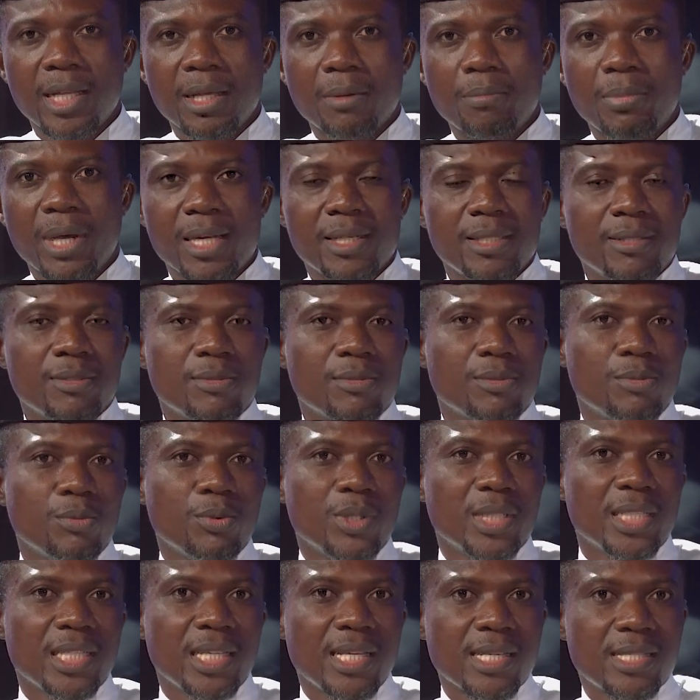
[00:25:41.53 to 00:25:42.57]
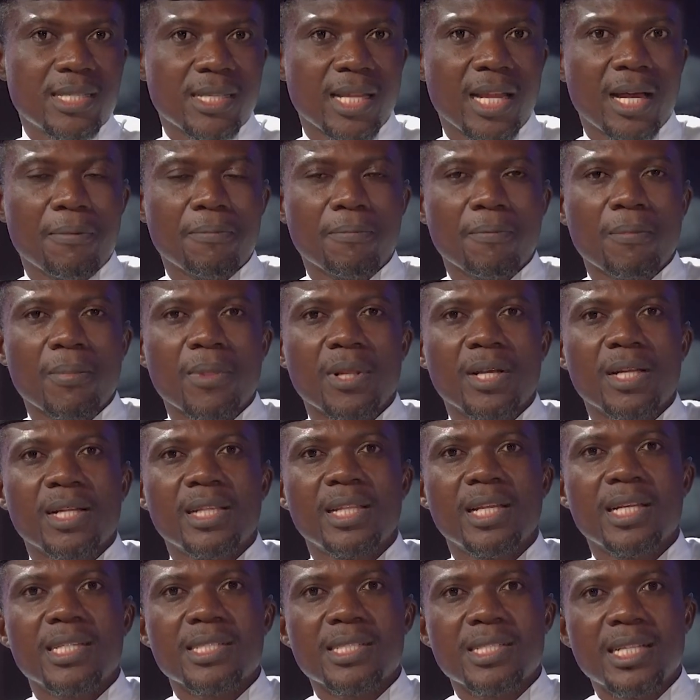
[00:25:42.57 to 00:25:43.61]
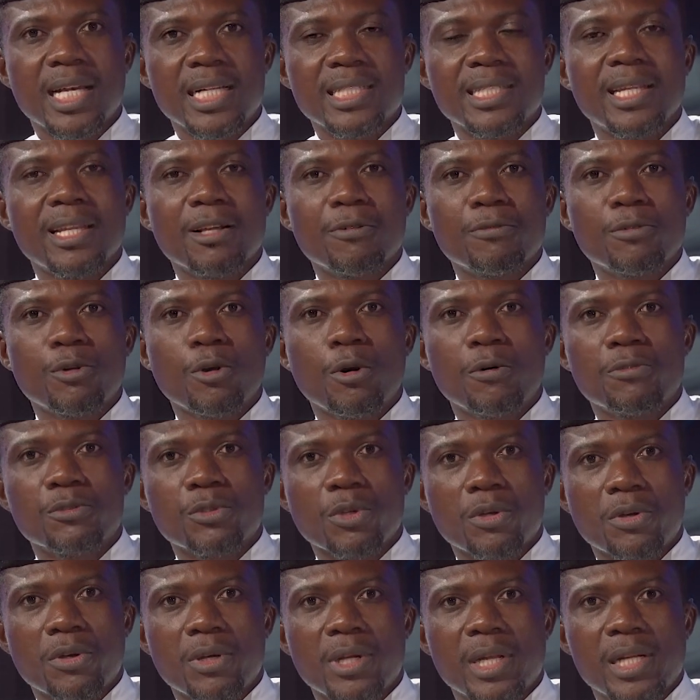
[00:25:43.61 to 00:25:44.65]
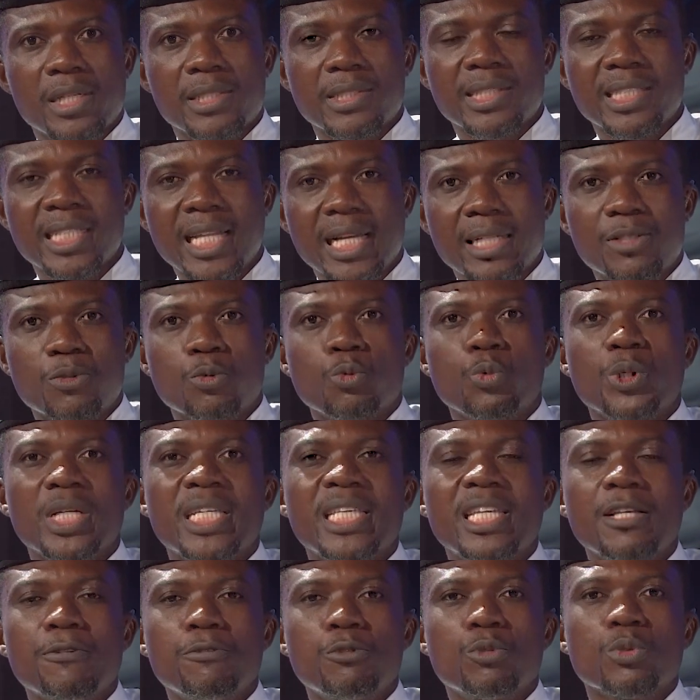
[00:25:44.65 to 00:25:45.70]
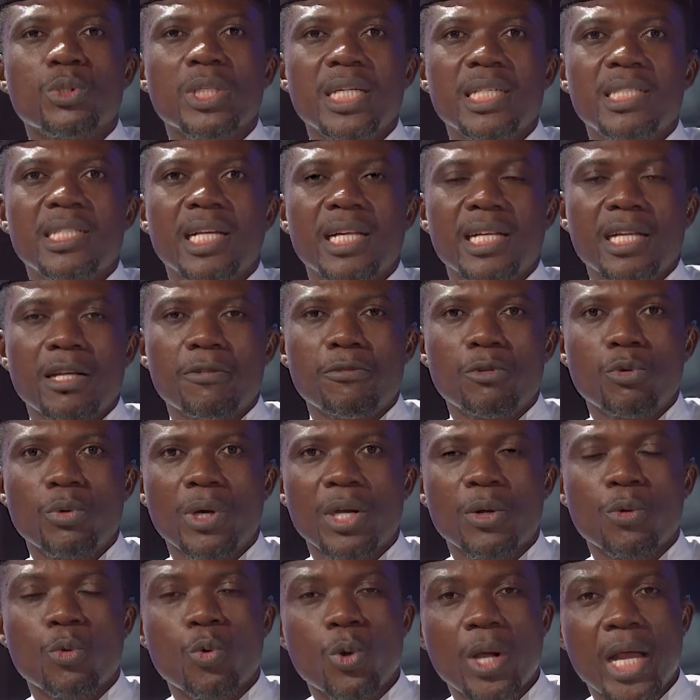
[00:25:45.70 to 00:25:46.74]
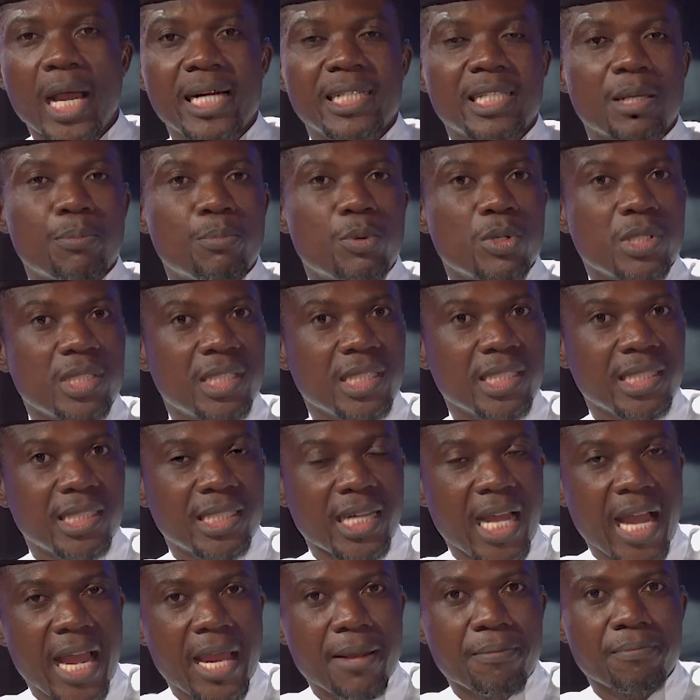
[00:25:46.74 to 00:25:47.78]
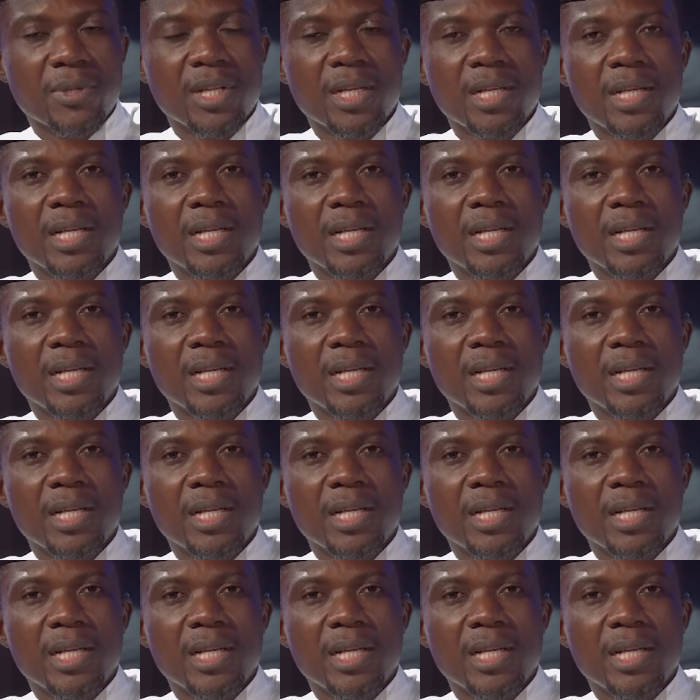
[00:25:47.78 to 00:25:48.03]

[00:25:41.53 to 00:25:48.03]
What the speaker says: But with Islam, there's that level of tolerance that we give to each and everyone, where at a point in time